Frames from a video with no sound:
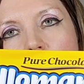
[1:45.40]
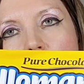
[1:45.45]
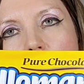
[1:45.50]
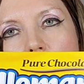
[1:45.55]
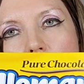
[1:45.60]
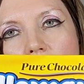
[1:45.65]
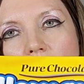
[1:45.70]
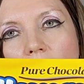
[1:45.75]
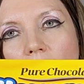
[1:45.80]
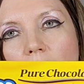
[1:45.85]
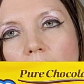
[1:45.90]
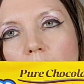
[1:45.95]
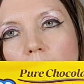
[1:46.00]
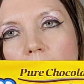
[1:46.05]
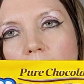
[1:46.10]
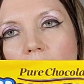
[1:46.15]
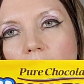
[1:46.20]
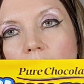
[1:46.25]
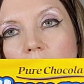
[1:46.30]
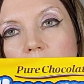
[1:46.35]

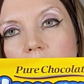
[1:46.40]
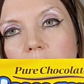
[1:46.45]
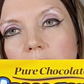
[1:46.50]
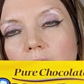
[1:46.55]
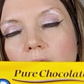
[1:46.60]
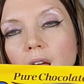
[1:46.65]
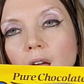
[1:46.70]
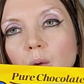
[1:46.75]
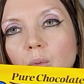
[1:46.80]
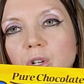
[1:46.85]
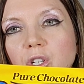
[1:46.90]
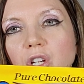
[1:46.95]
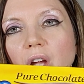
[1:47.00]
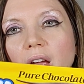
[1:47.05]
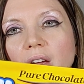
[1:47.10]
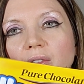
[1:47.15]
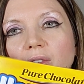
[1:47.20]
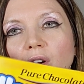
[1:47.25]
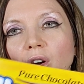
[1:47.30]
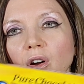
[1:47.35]
Mallomars, which
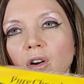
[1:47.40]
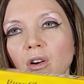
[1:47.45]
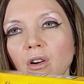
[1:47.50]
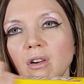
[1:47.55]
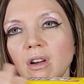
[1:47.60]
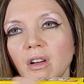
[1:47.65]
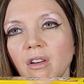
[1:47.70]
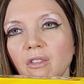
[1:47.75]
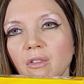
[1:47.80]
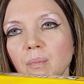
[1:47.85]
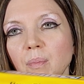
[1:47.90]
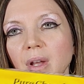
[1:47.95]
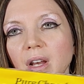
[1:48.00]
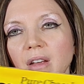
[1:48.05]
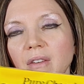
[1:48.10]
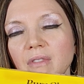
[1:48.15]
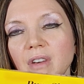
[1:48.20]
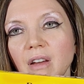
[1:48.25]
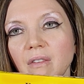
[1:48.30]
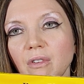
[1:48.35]
I've heard of, but
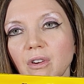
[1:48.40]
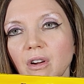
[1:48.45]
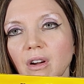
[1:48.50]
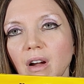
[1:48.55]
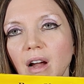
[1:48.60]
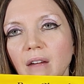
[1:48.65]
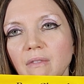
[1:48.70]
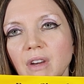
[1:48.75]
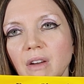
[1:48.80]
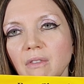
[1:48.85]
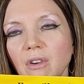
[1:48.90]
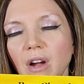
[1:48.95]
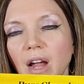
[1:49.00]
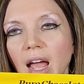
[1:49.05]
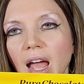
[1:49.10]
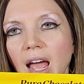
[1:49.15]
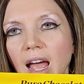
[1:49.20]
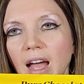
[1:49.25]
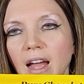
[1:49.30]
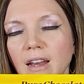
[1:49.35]
I've never
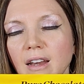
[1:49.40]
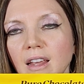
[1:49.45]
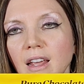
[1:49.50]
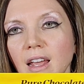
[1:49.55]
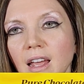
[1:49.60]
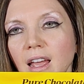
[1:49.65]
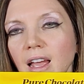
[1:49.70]
had,